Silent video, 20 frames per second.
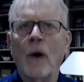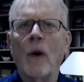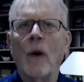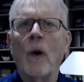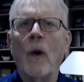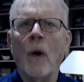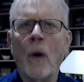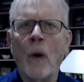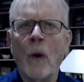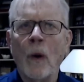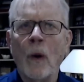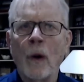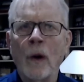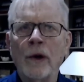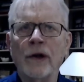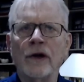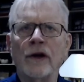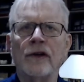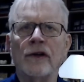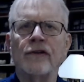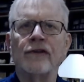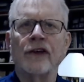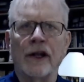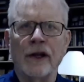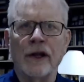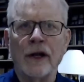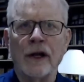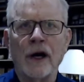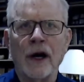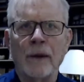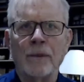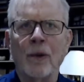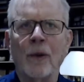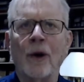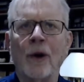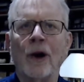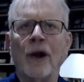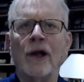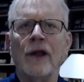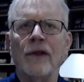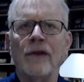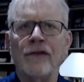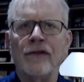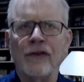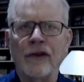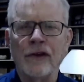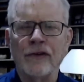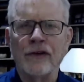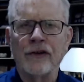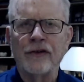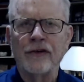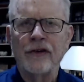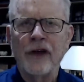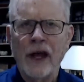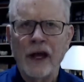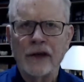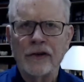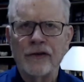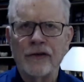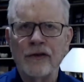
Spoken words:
or you can set it up where it sends a text